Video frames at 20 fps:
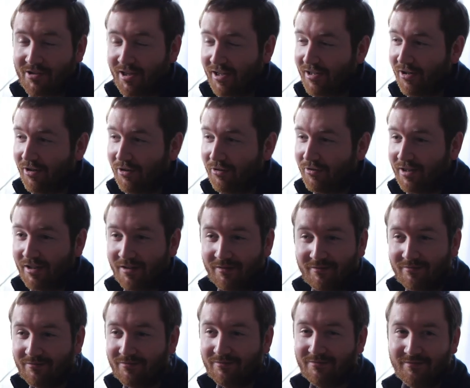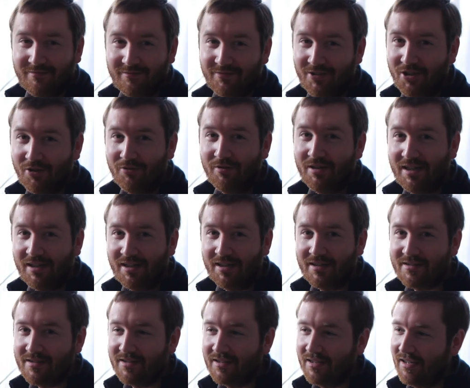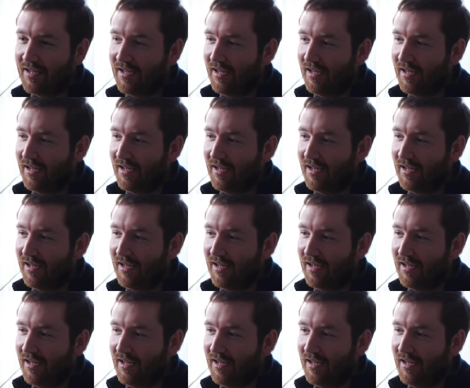they know that you need it.